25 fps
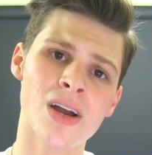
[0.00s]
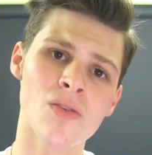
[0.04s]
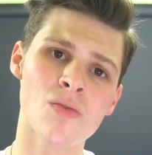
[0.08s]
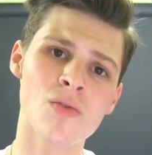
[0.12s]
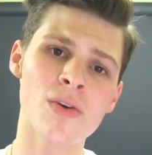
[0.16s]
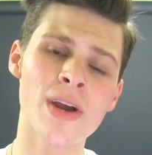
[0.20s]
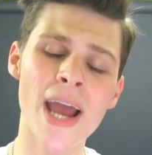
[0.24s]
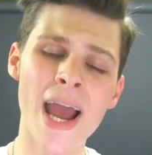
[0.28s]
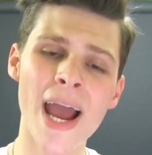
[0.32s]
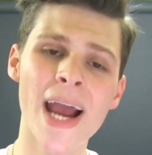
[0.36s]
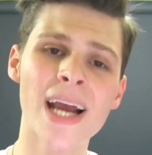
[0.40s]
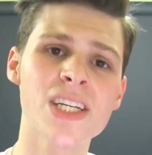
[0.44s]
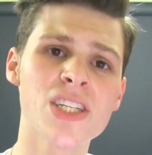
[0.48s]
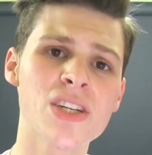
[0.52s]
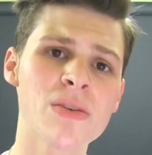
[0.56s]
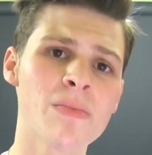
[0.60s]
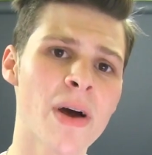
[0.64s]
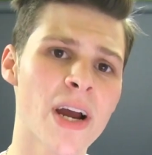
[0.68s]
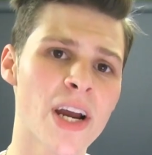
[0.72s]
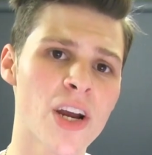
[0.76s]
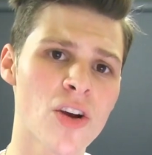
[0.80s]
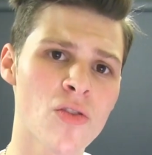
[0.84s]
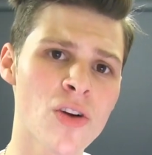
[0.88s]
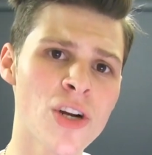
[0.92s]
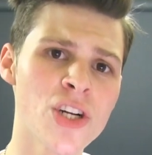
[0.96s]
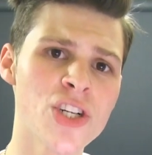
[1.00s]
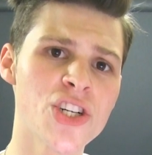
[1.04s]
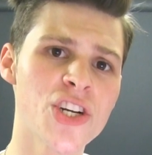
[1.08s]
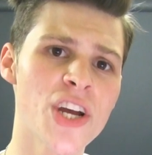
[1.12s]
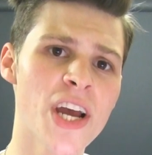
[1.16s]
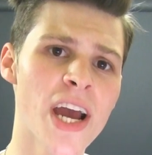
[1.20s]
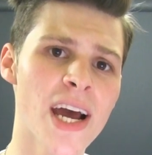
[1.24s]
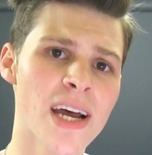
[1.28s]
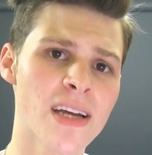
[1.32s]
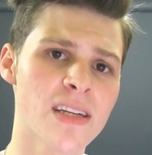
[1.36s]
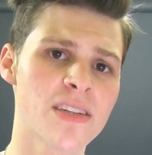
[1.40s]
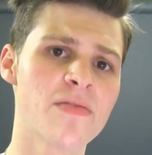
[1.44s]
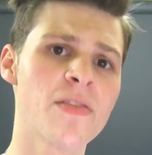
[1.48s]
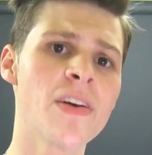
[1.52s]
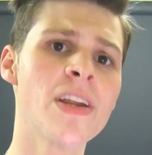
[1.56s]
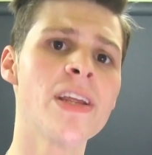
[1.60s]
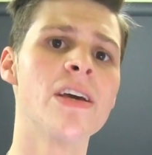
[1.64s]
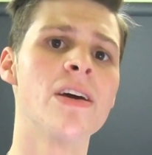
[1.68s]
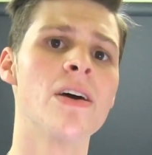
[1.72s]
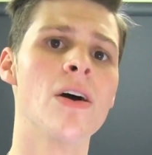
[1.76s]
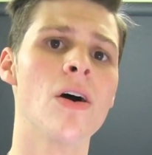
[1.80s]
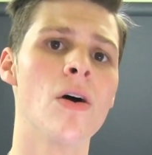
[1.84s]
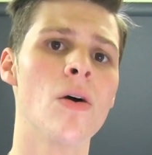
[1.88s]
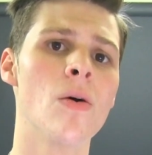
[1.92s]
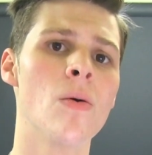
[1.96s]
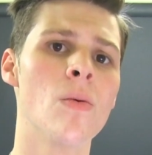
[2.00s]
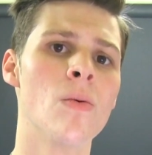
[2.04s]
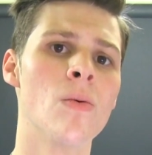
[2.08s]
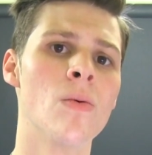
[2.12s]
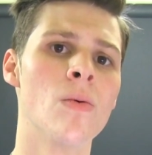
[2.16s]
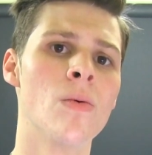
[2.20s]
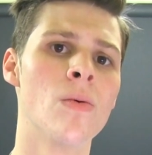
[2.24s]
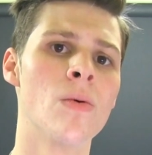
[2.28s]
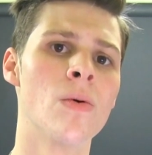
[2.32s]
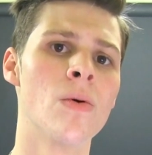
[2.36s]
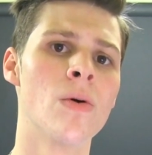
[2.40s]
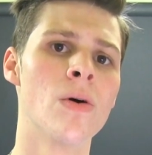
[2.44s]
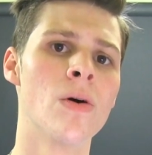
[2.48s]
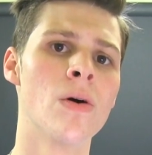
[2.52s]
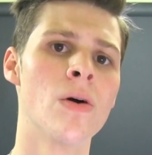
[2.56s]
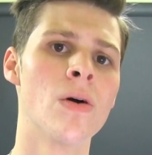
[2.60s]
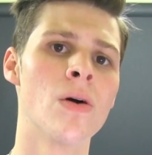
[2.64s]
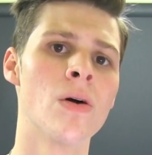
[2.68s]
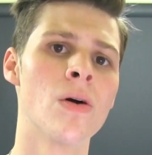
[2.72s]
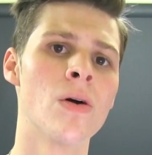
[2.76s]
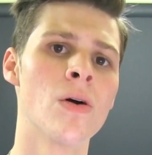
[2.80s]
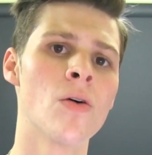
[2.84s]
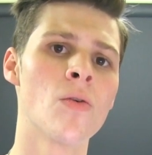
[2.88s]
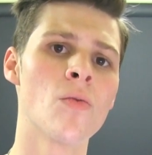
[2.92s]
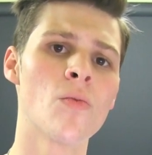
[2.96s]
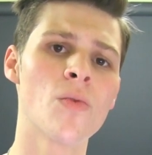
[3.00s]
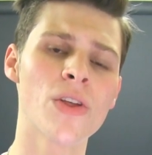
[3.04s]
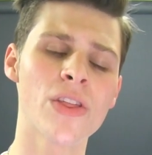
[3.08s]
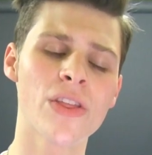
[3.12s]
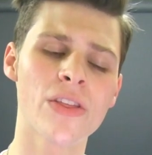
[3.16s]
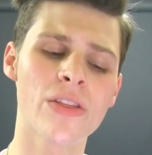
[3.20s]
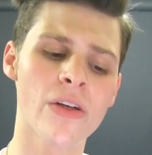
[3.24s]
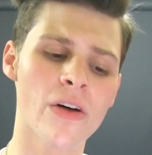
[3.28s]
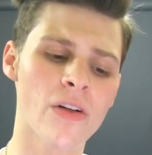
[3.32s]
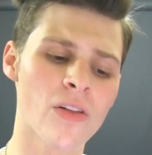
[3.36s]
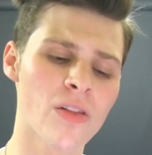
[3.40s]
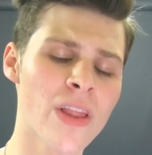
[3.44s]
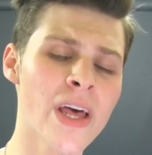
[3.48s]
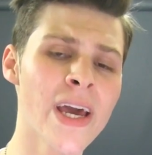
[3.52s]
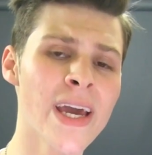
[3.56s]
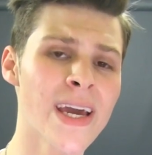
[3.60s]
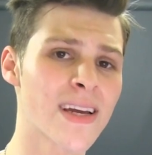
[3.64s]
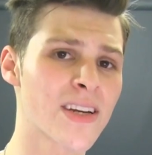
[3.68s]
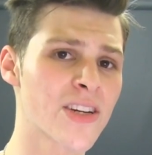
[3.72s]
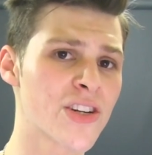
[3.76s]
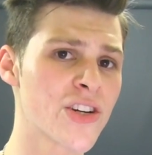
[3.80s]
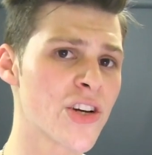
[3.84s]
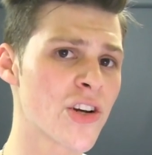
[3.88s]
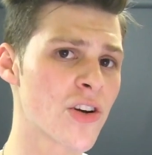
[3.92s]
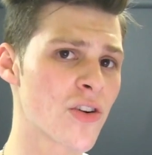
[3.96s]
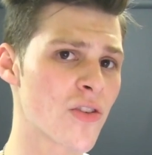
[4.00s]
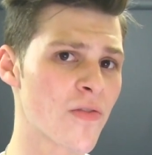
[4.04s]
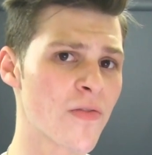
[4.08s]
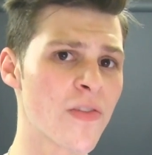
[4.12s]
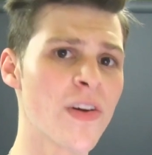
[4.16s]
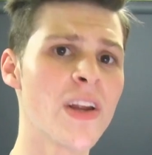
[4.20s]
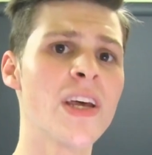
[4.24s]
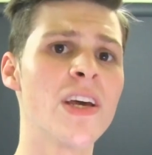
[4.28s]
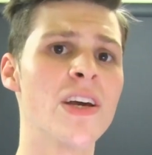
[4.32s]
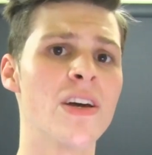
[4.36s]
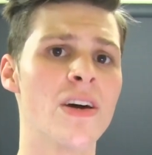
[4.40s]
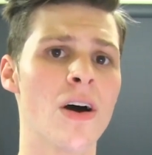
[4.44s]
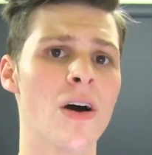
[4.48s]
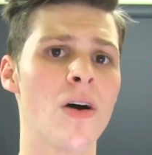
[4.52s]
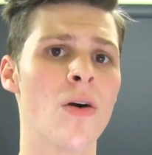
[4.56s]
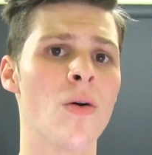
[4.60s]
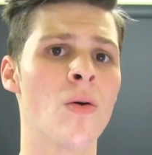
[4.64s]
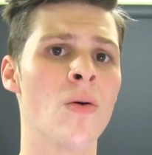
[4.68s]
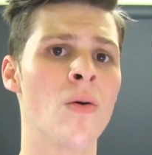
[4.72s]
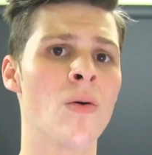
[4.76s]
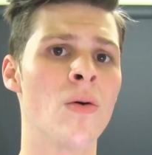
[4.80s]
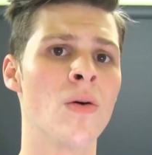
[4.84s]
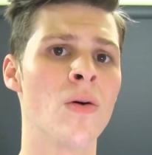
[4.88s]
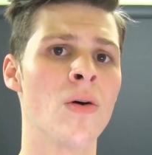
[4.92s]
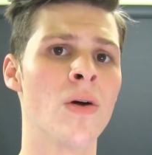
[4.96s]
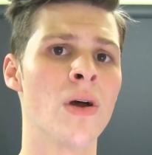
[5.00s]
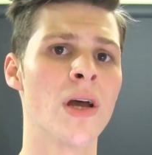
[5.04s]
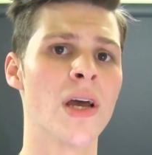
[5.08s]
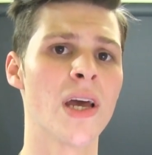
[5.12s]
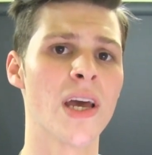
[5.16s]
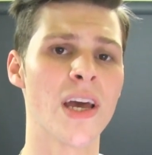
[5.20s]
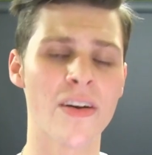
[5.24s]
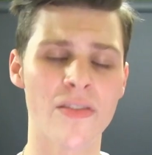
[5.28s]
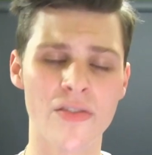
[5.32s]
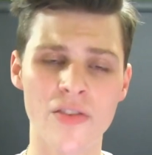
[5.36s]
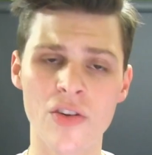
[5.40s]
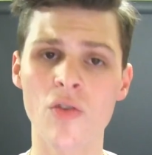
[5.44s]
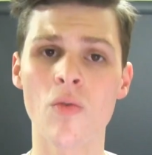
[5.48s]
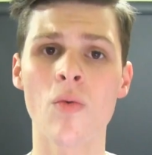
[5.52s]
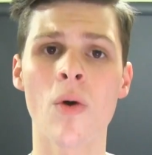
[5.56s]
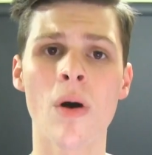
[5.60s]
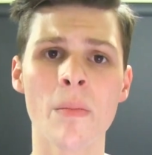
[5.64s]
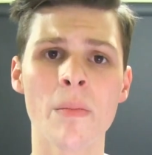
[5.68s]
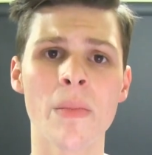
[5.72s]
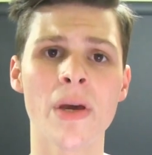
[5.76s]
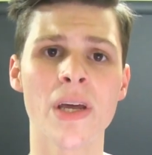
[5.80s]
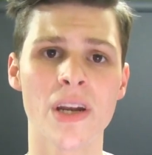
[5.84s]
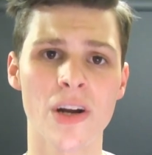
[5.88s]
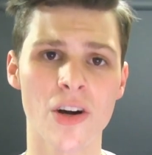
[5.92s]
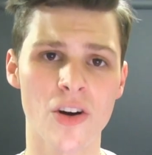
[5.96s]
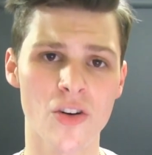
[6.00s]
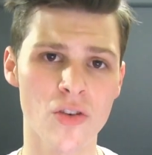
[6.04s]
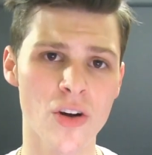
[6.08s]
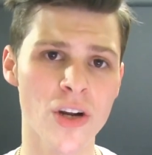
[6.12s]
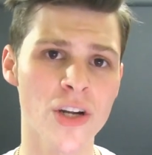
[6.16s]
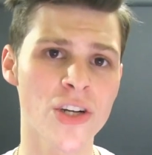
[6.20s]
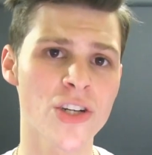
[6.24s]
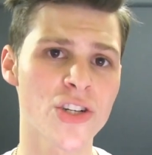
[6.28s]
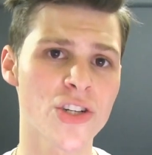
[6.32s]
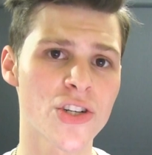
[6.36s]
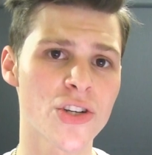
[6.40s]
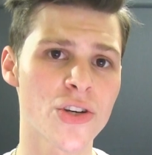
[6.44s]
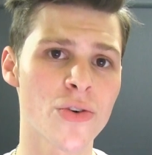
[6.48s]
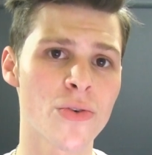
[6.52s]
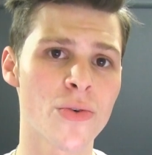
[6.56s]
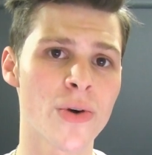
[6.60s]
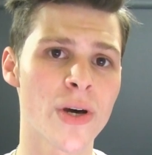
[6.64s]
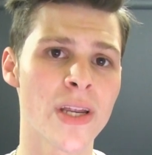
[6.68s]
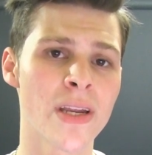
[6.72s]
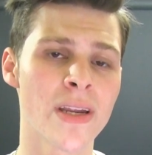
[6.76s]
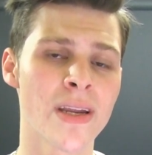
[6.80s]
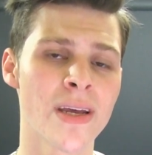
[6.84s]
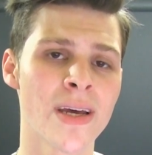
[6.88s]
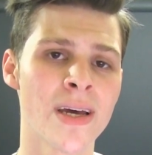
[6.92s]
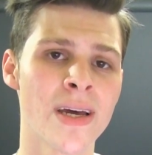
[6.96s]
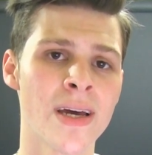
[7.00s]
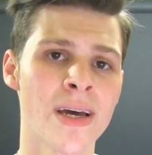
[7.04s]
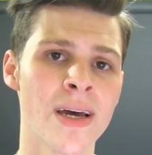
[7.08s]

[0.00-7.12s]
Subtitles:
React to my cringy ass video with the link to your video if you want me to cringe to it.